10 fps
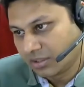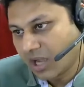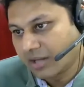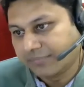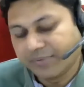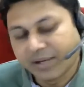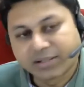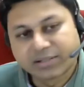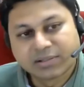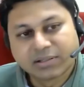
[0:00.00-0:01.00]
Carr
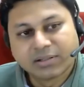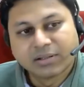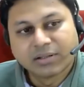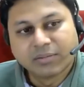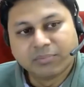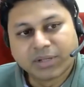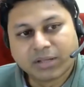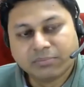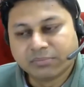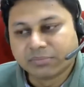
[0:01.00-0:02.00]
effects
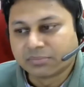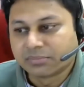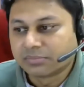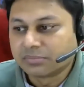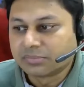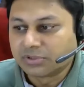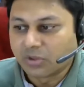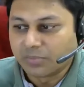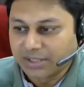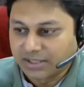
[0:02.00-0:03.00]
become
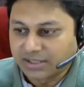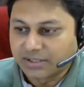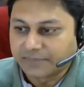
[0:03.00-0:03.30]
dominating.